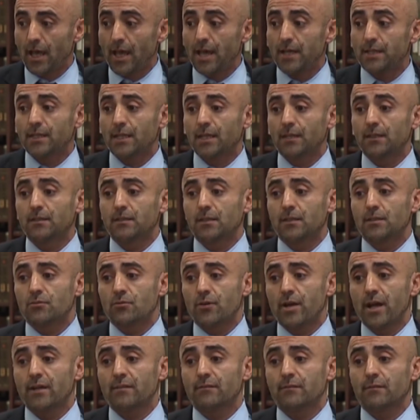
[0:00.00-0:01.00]
and can it
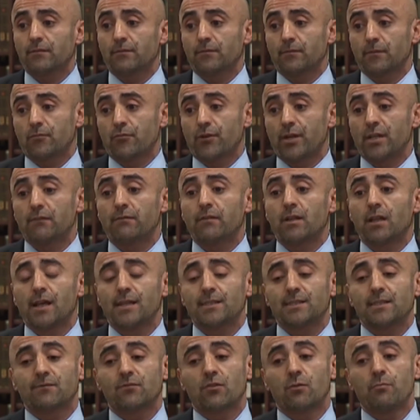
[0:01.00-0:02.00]
attract creative
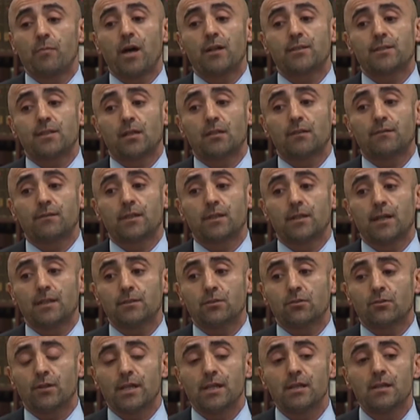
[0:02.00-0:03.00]
classes from outside of the
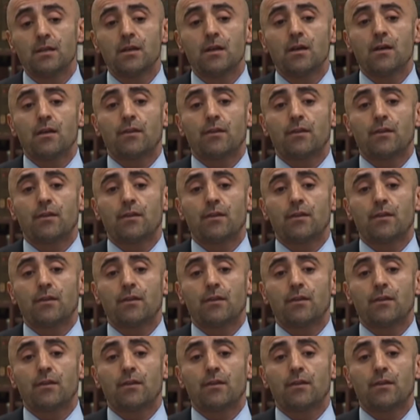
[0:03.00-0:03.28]
country,